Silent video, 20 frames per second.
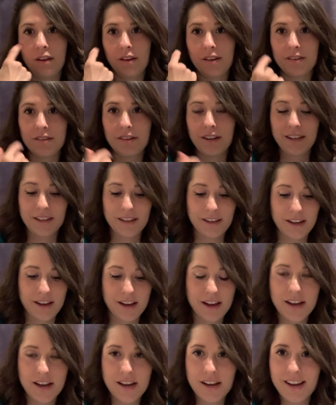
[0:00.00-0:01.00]
All right,
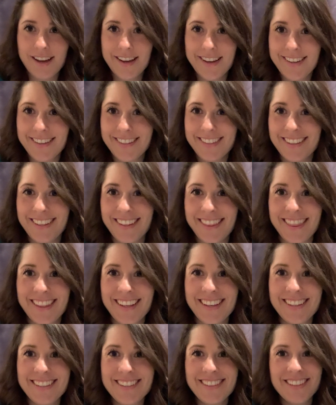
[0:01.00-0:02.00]
guys,
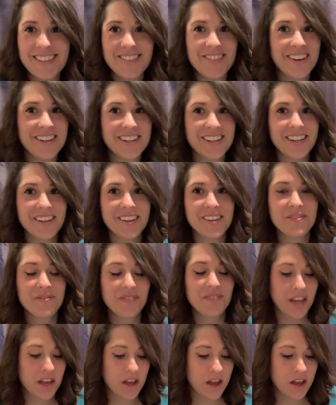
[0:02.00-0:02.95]
hello and welcome.